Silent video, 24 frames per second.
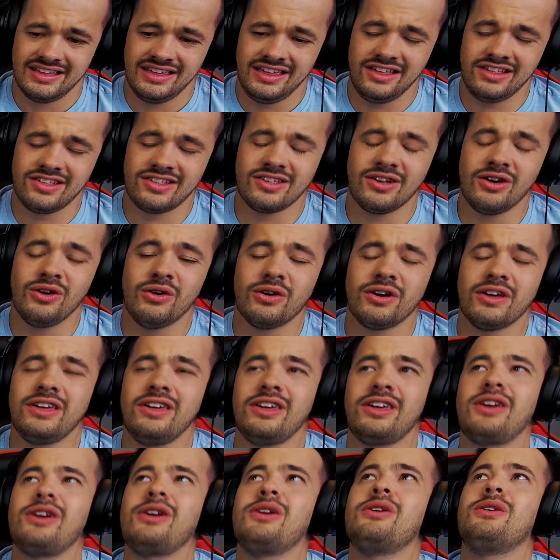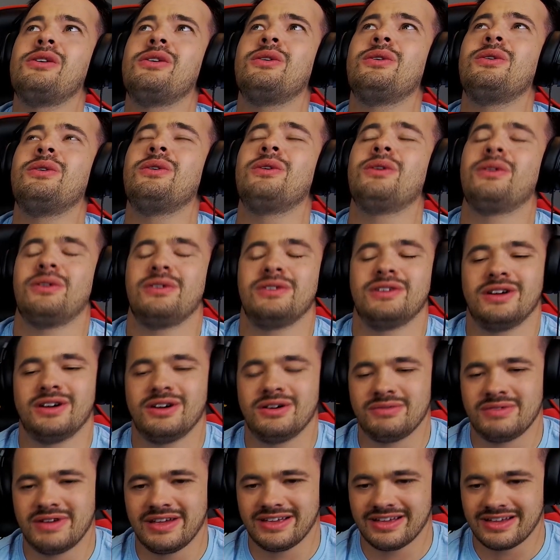He's so cute.
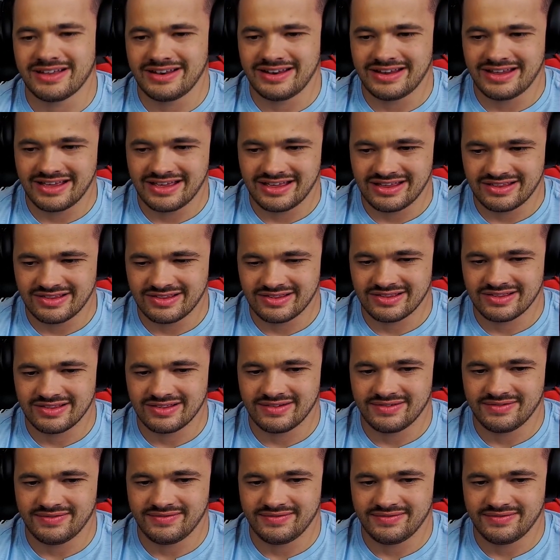Oh my goodness.